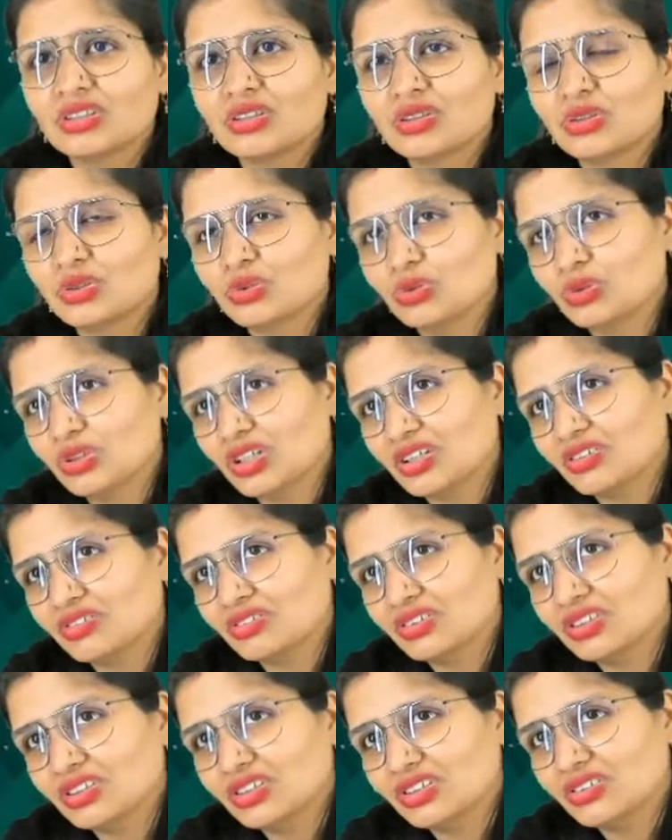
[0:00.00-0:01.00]
2
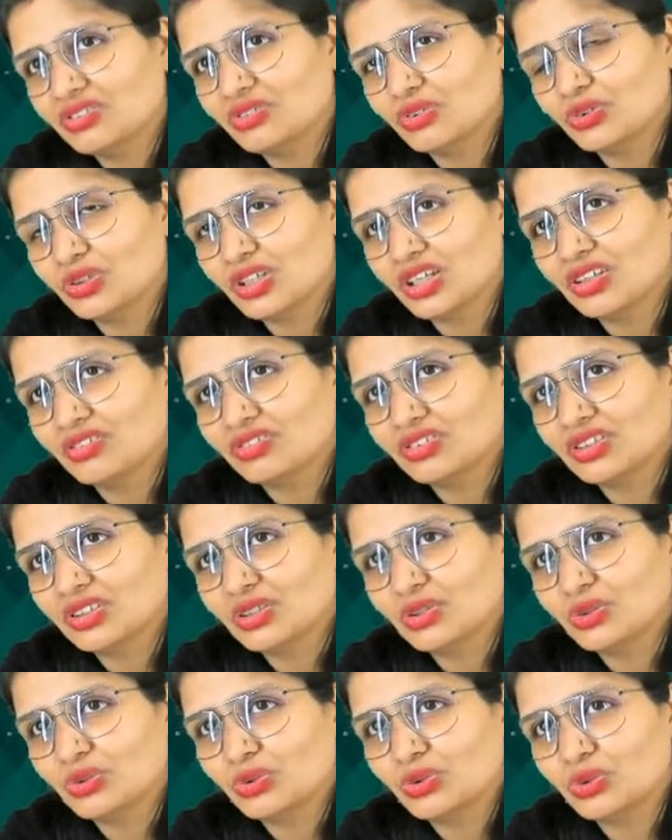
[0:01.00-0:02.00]
hour, 4 hour
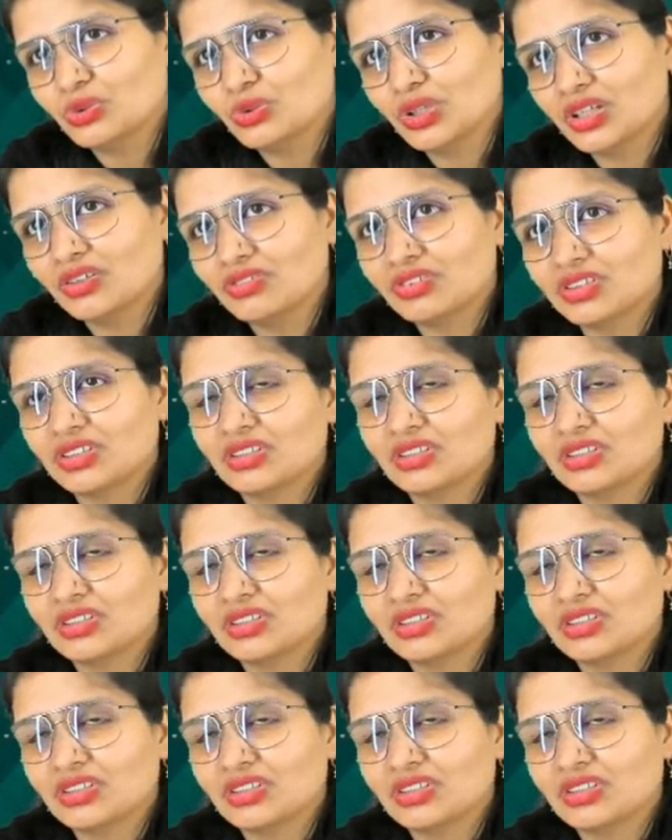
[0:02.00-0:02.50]
to 2 hour.